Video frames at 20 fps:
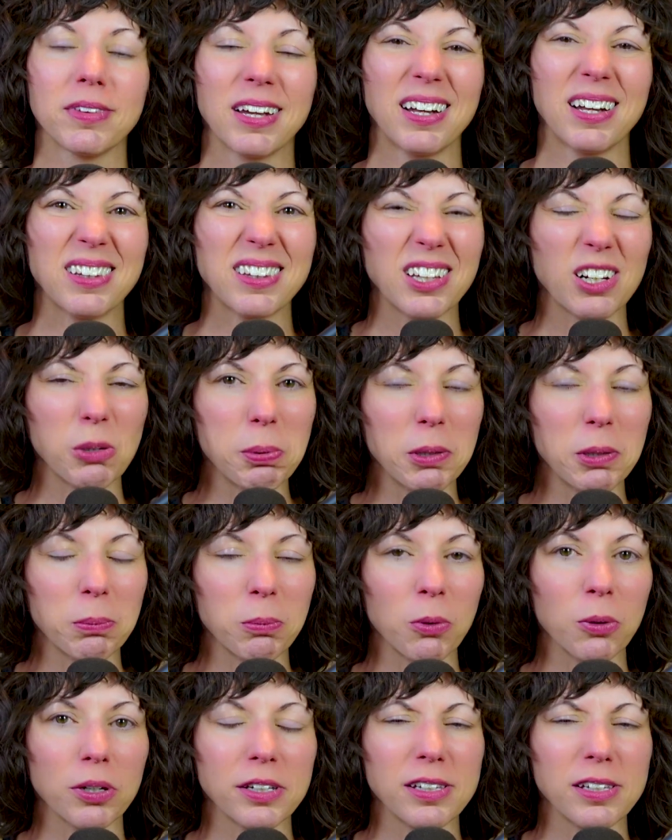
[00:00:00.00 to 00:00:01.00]
a little bit
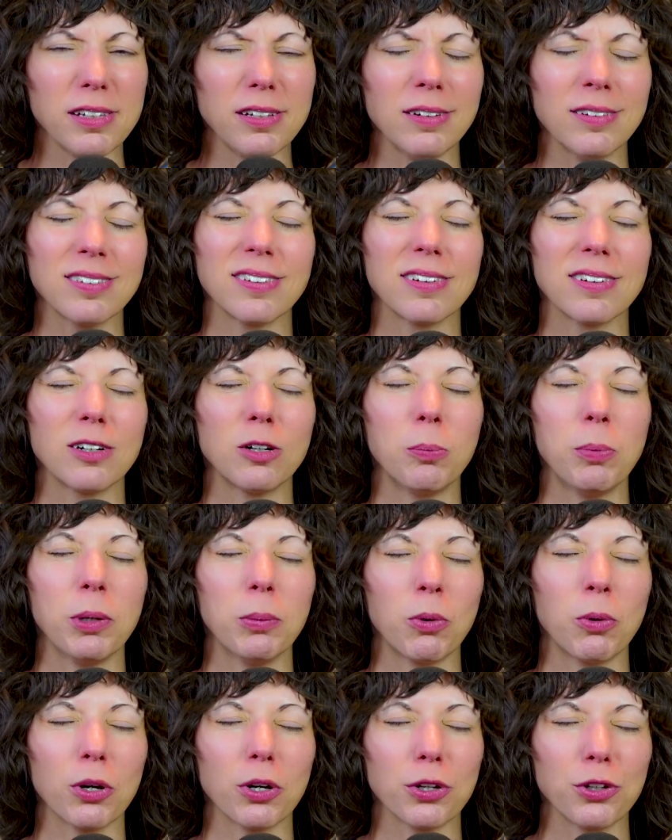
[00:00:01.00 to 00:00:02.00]
more ease, a little bit
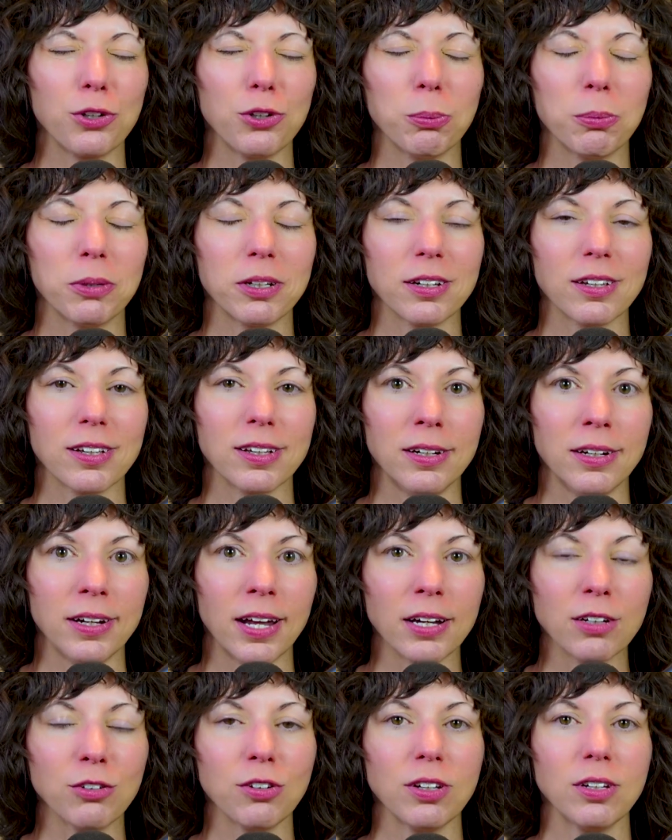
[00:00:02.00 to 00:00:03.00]
more human
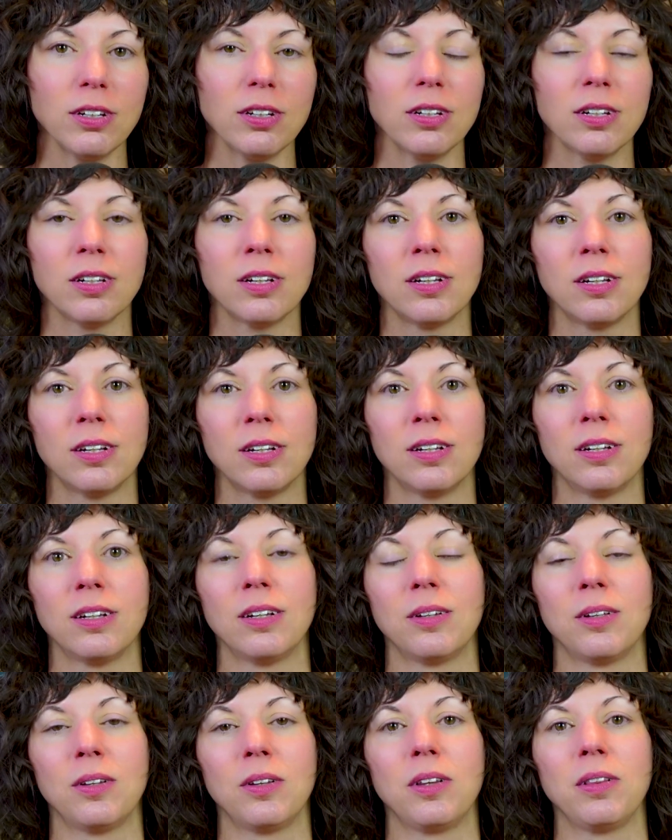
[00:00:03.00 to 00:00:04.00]
connection,
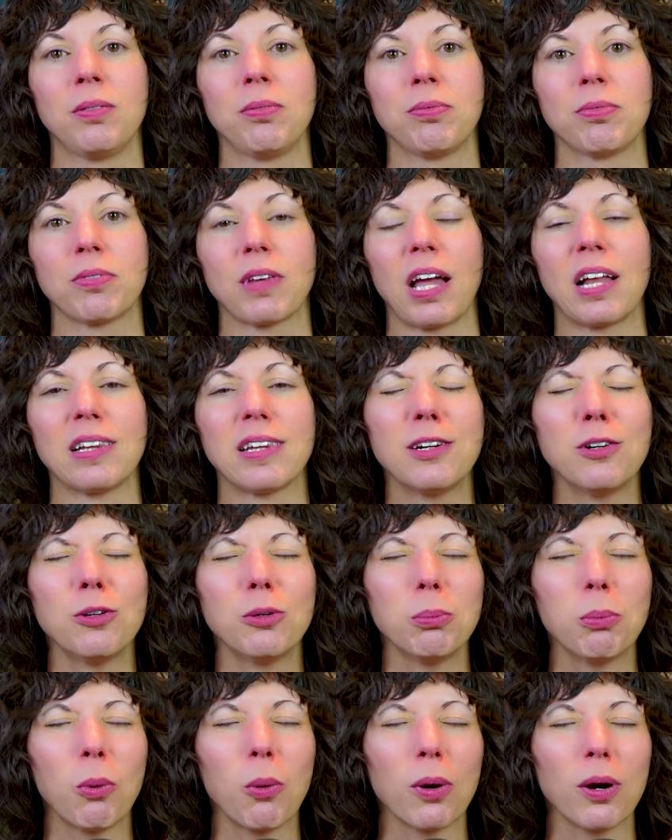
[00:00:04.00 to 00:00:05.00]
a little
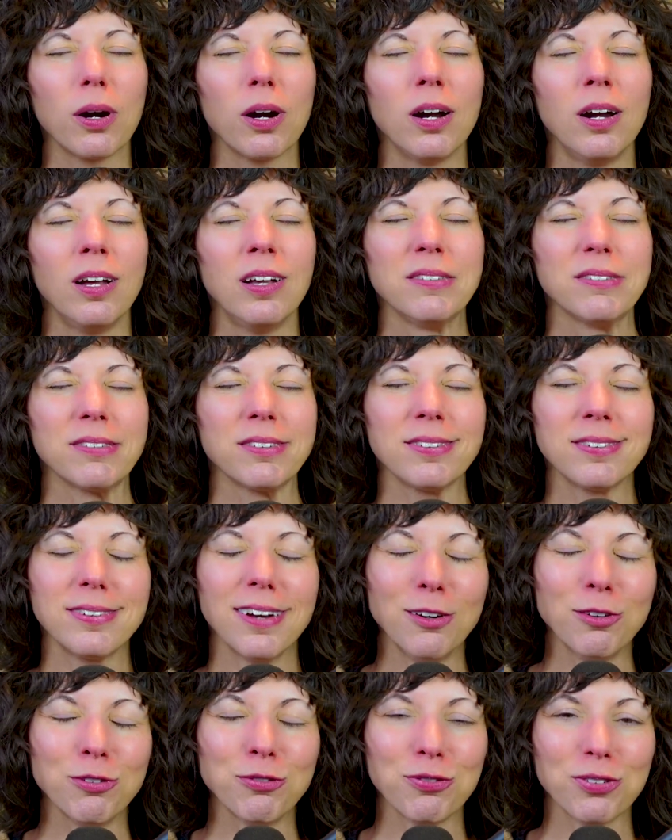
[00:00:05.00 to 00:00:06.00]
more
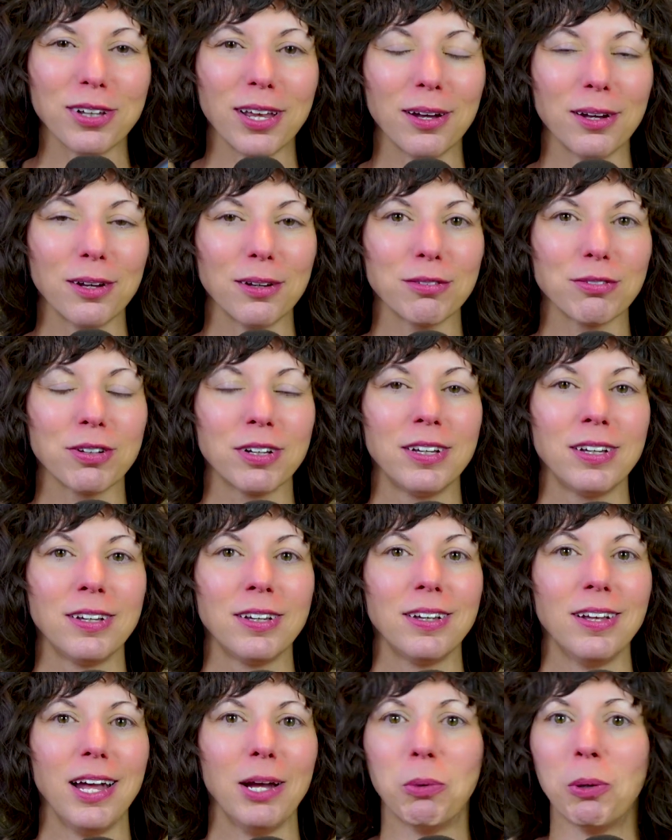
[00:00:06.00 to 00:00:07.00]
self-love.
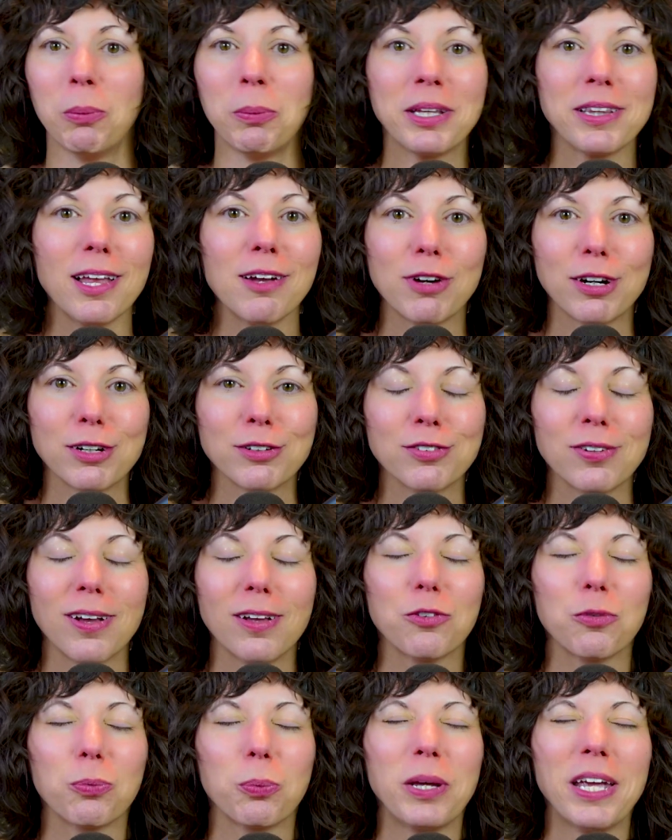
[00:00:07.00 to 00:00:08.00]
And when we love
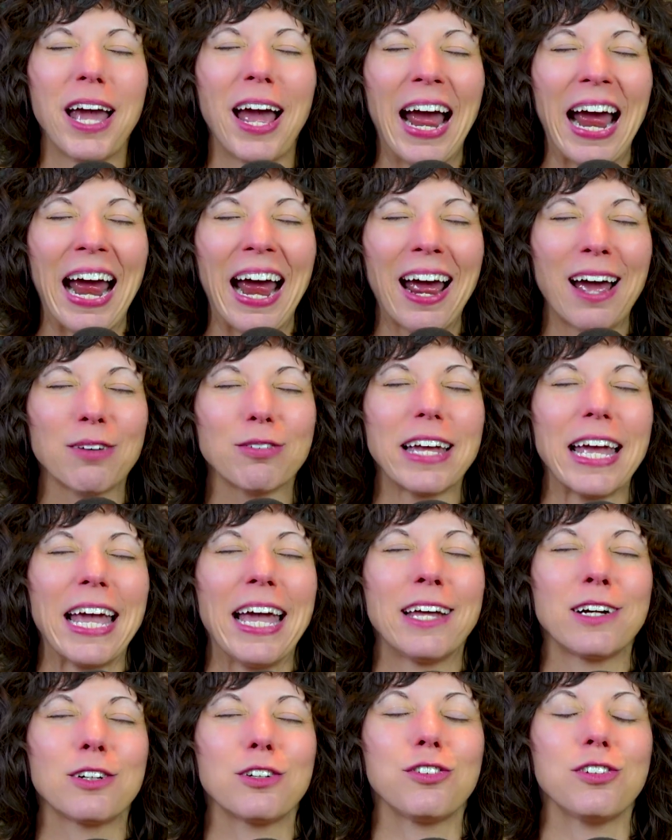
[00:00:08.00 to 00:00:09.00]
ourselves, we have
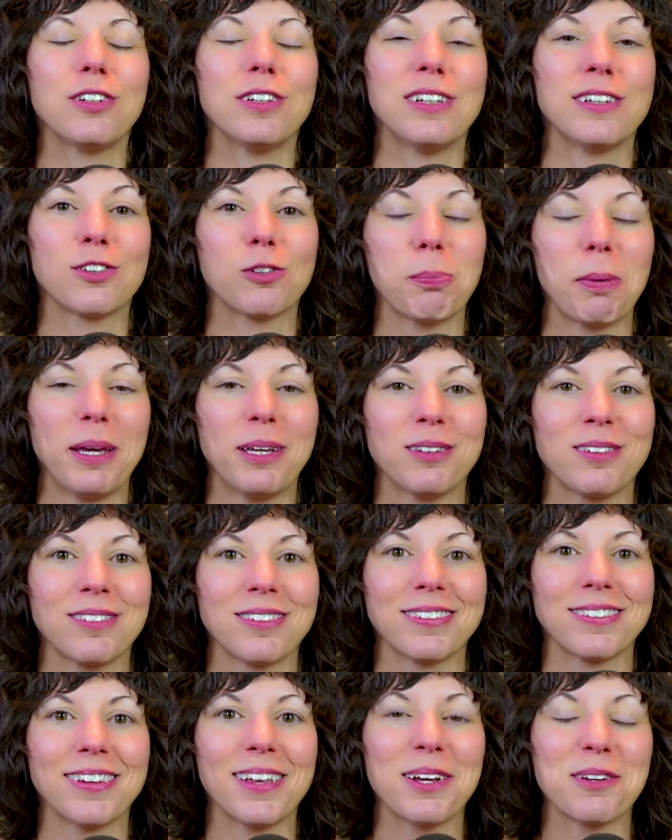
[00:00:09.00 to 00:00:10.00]
energy and space
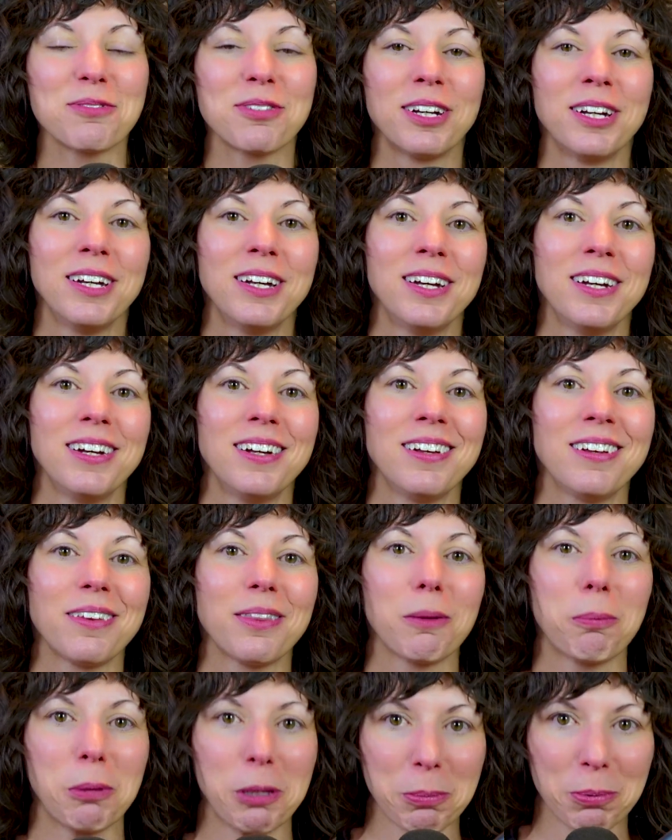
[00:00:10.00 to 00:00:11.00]
to love
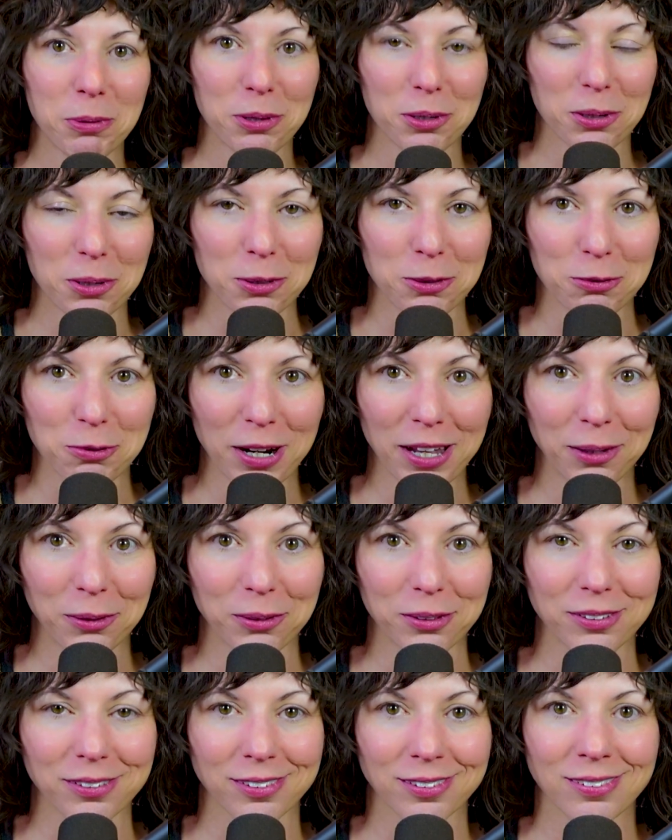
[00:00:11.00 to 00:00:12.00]
the people that are
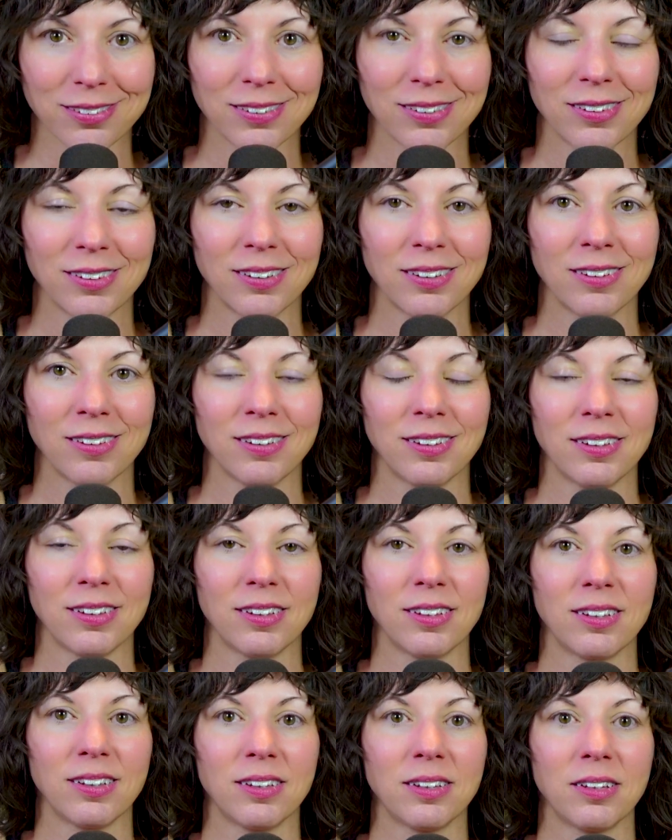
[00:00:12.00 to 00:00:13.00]
around us.
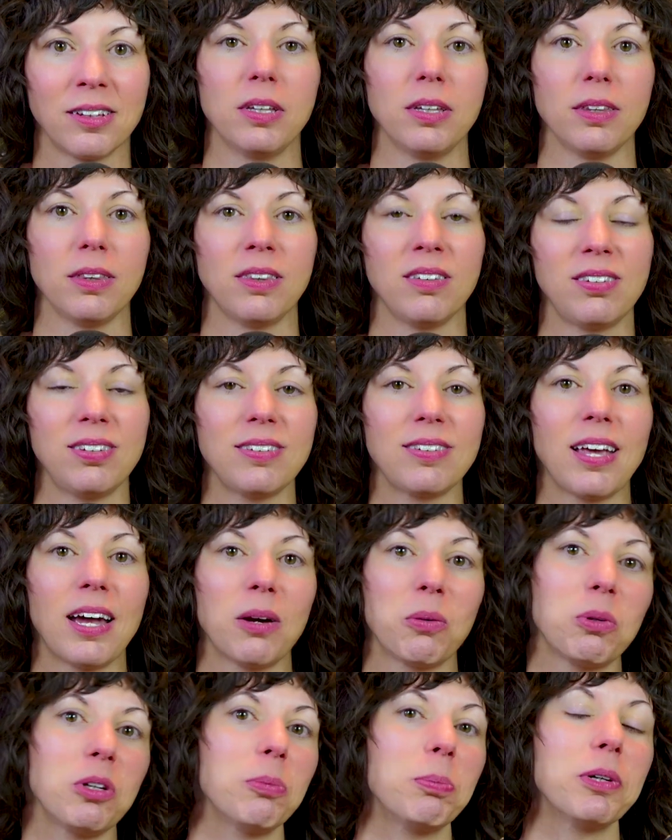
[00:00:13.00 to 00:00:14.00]
This is
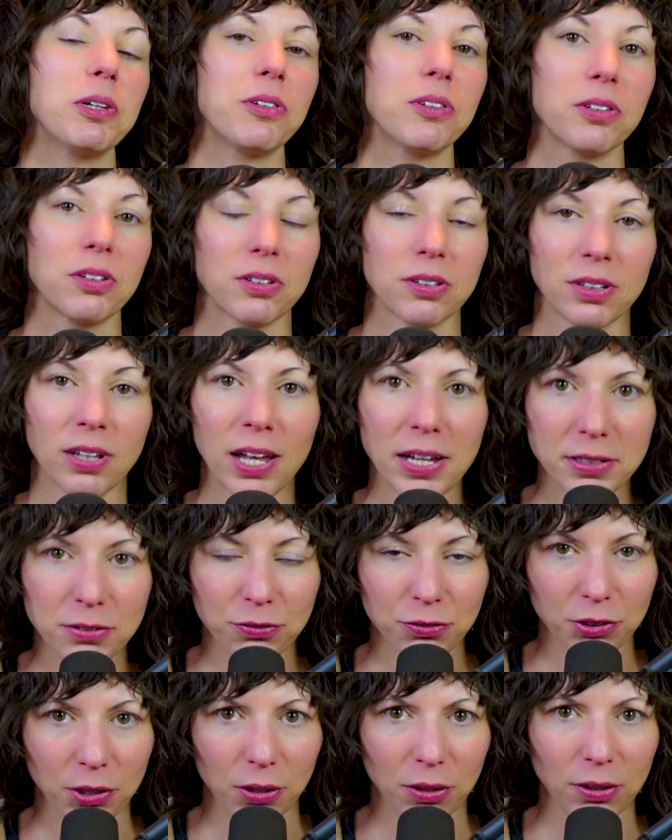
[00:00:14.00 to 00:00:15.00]
how we build a good
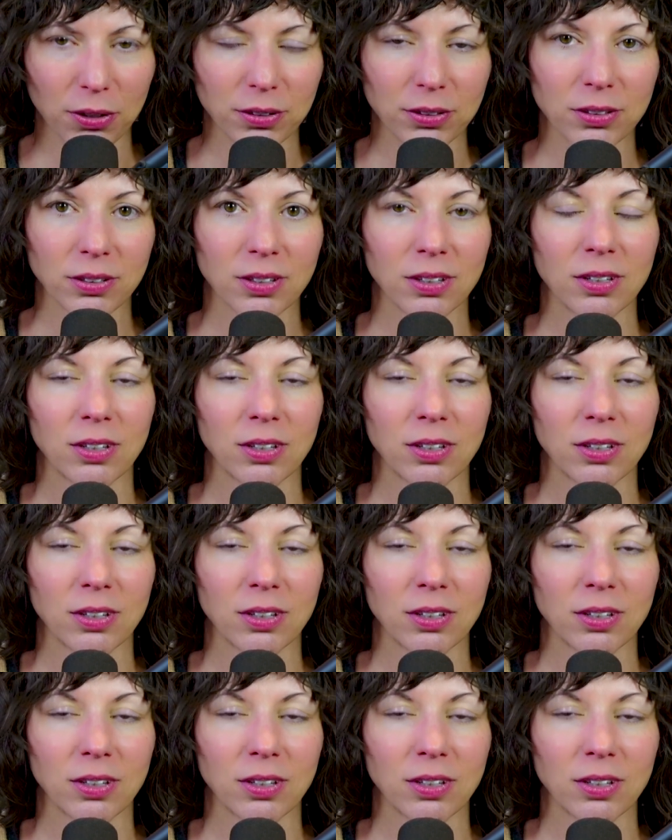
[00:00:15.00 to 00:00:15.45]
life, y'all.